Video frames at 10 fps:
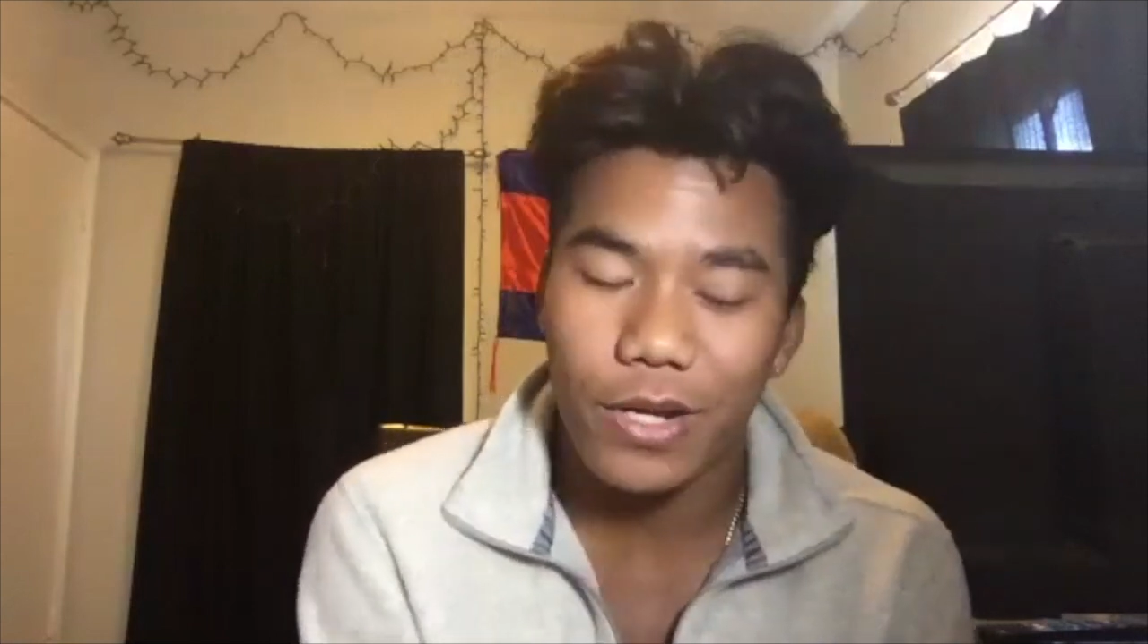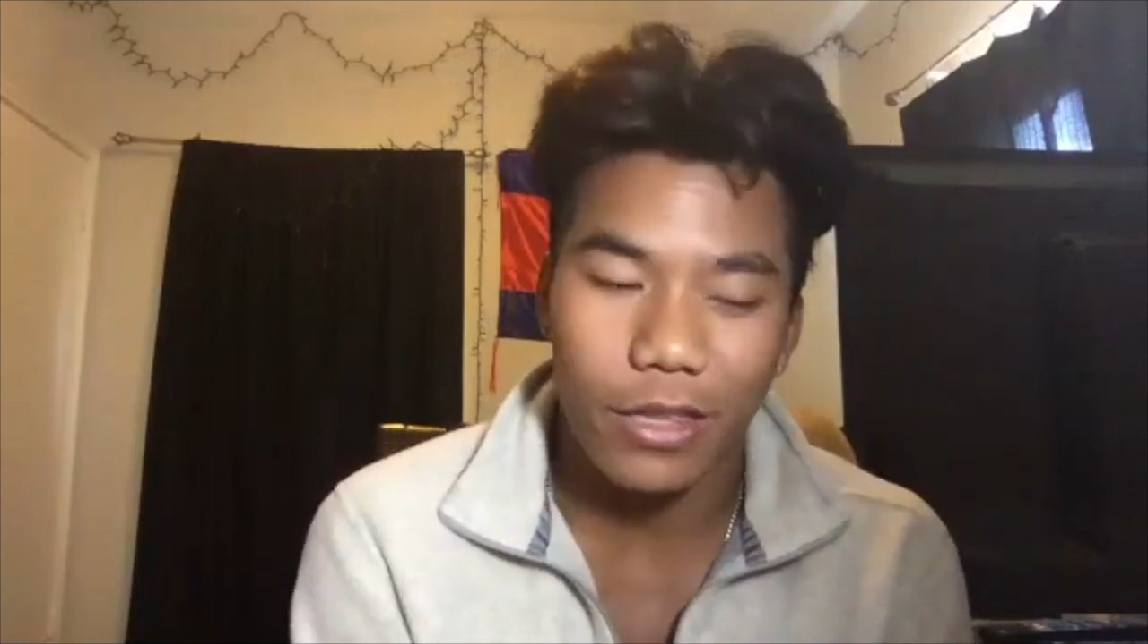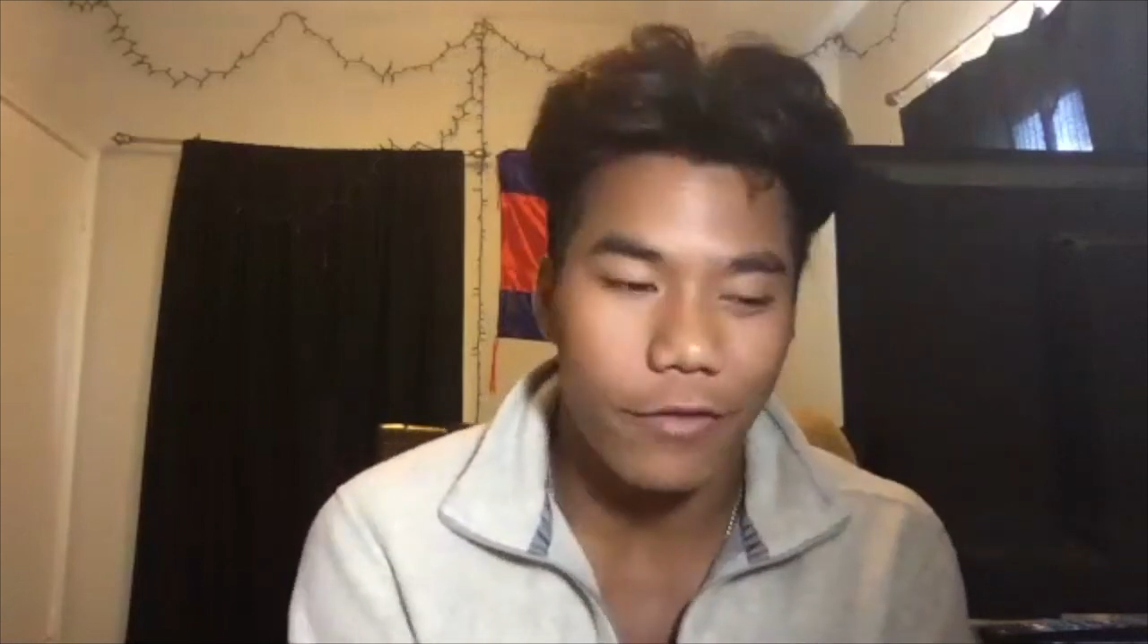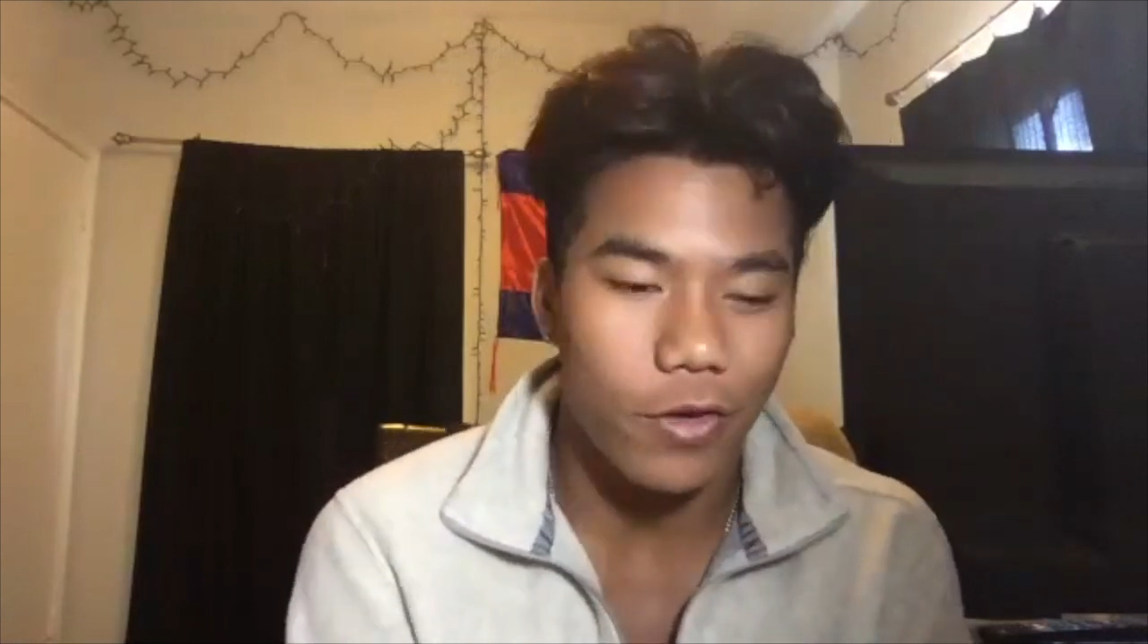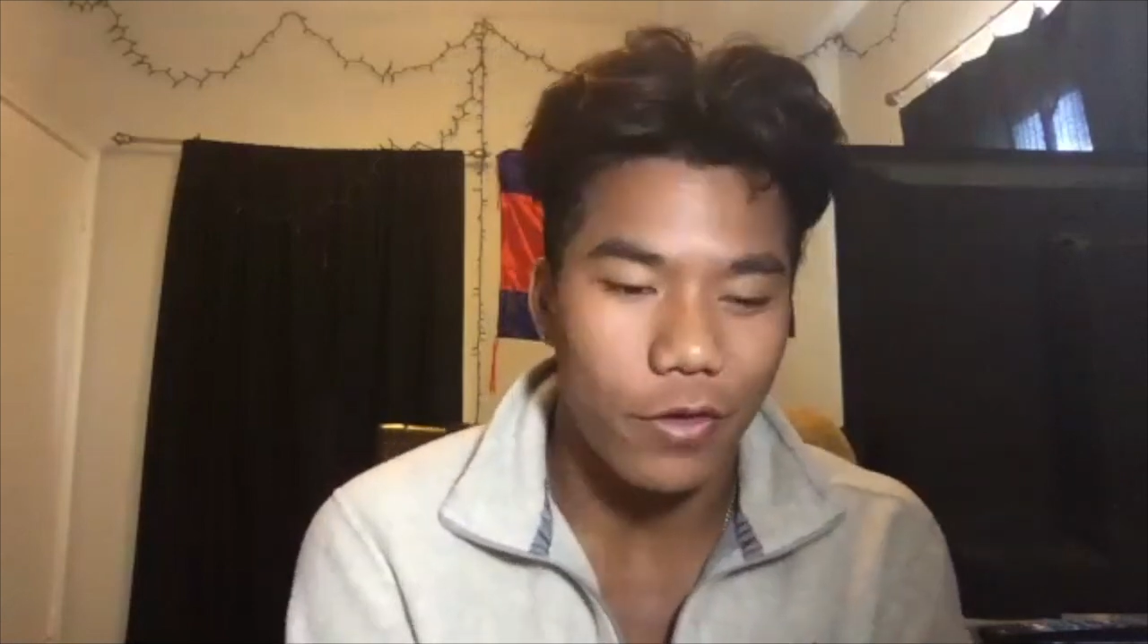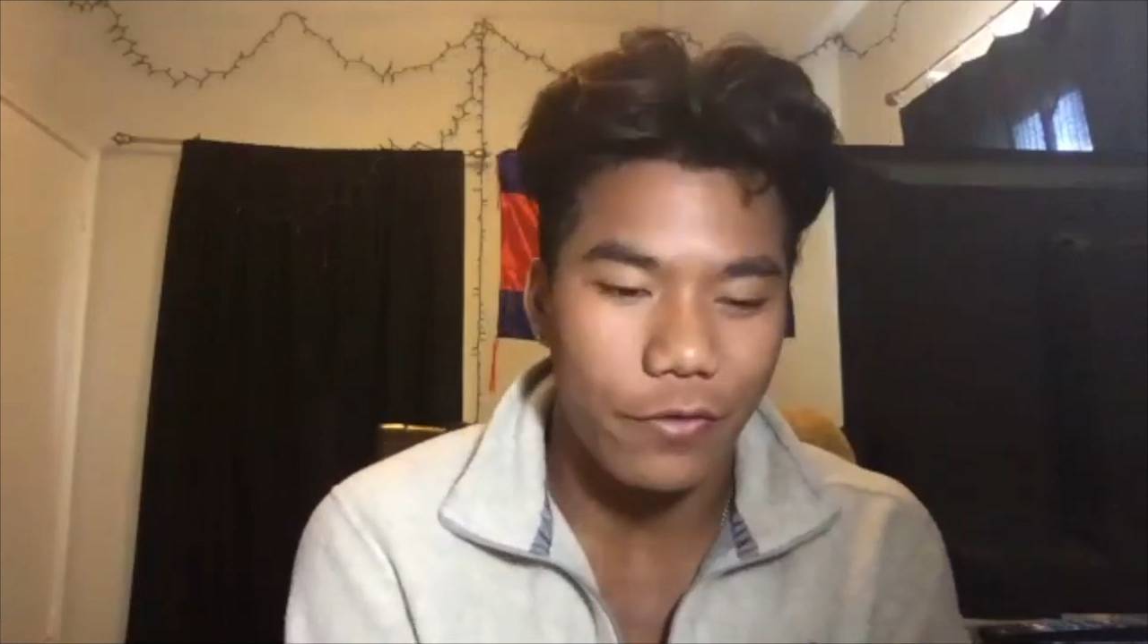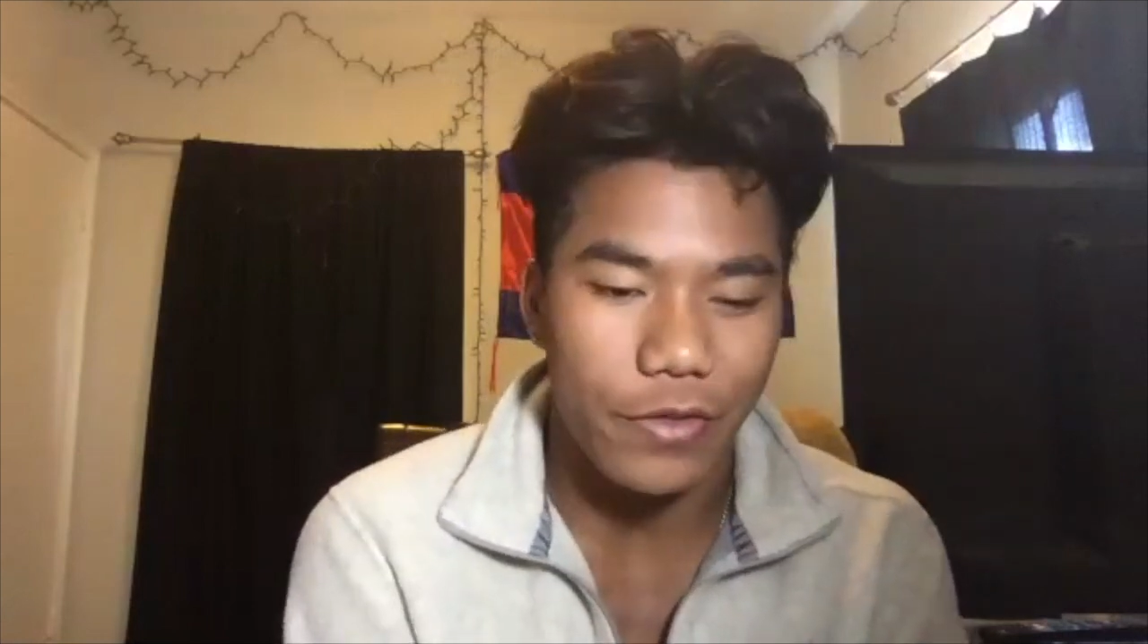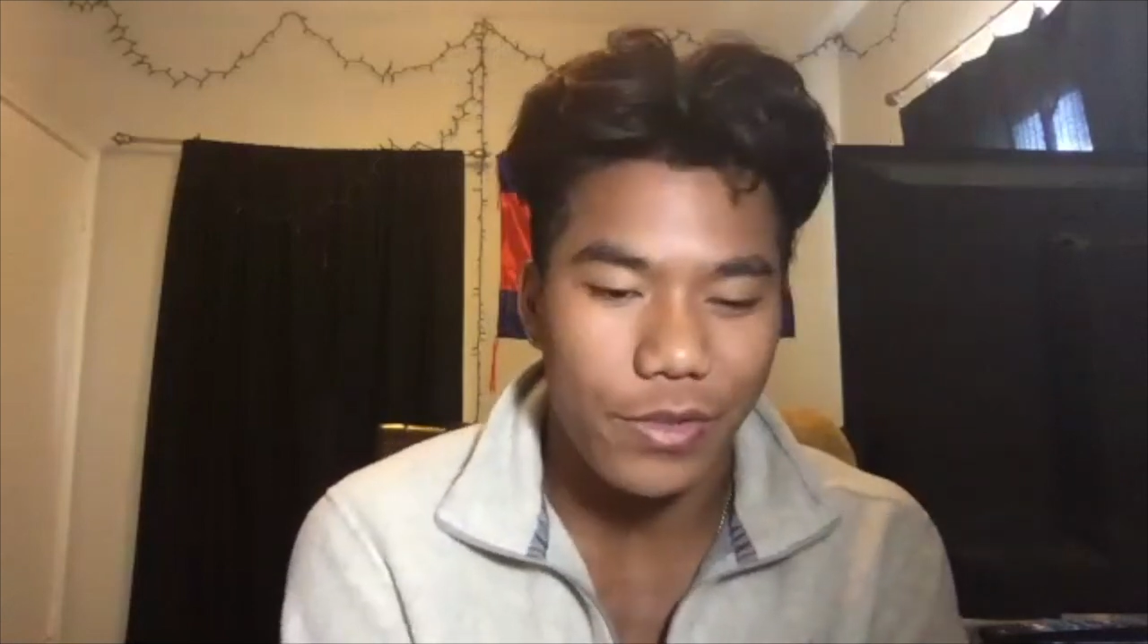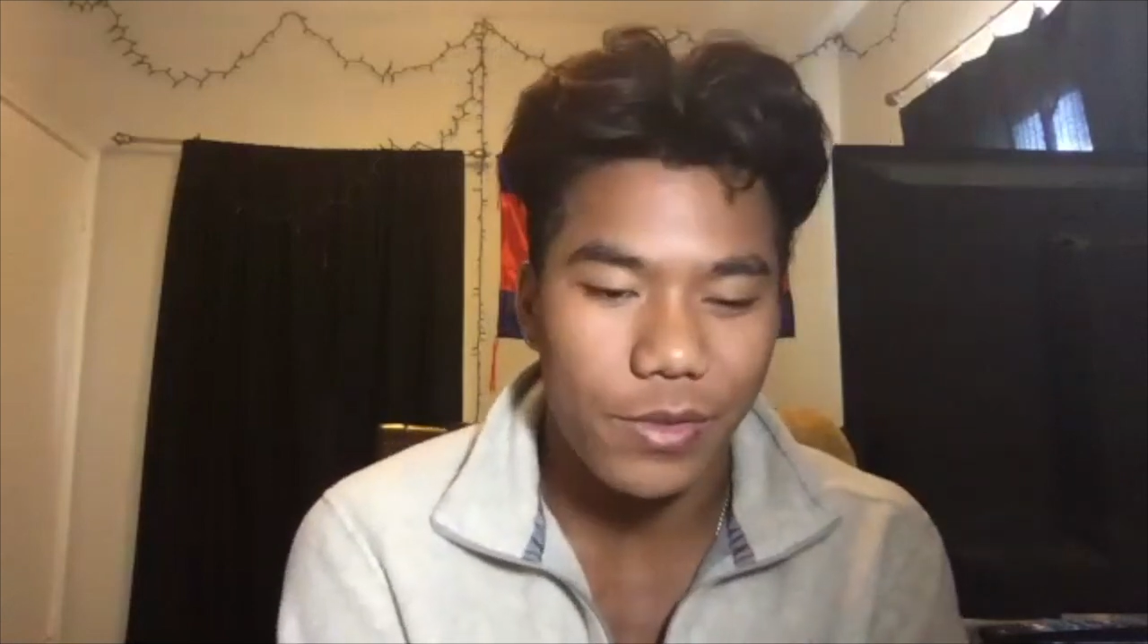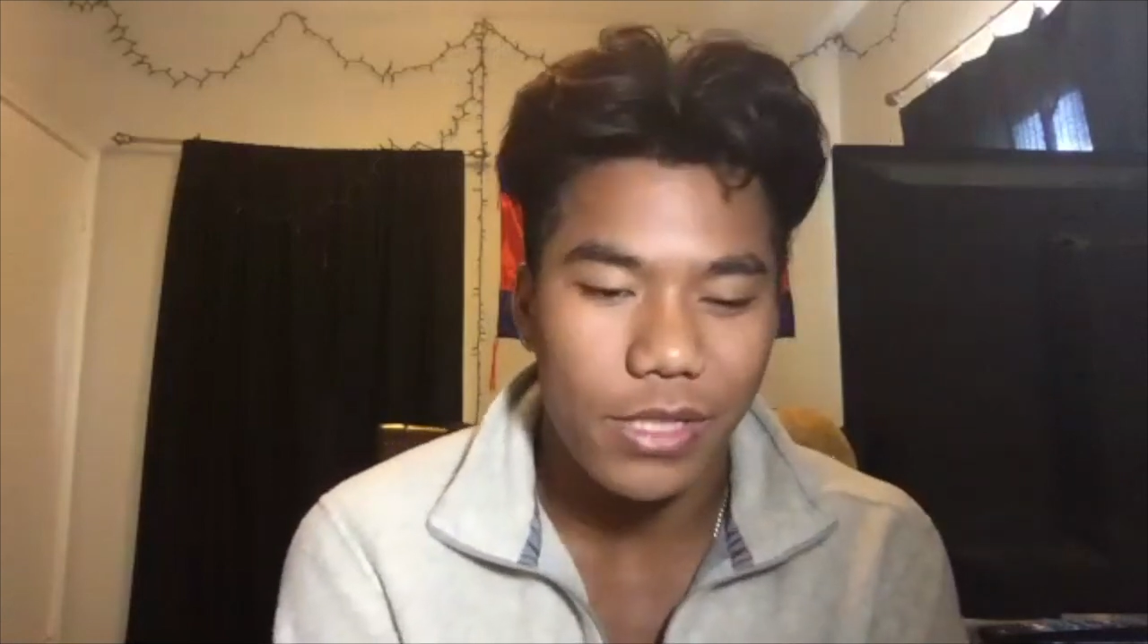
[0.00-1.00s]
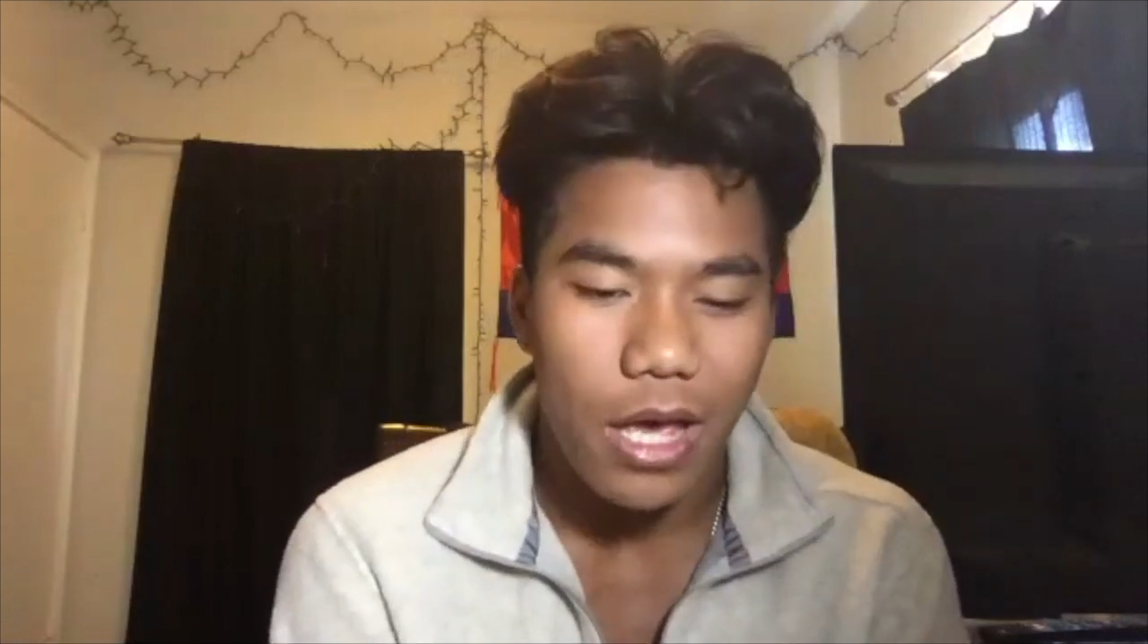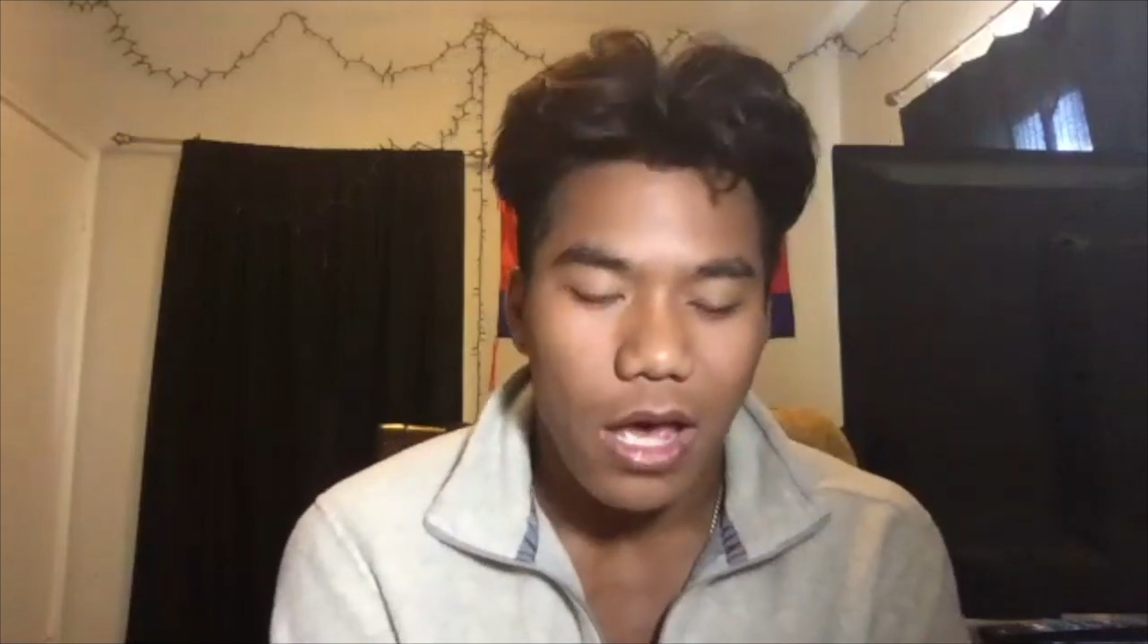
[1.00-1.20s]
I love all foods.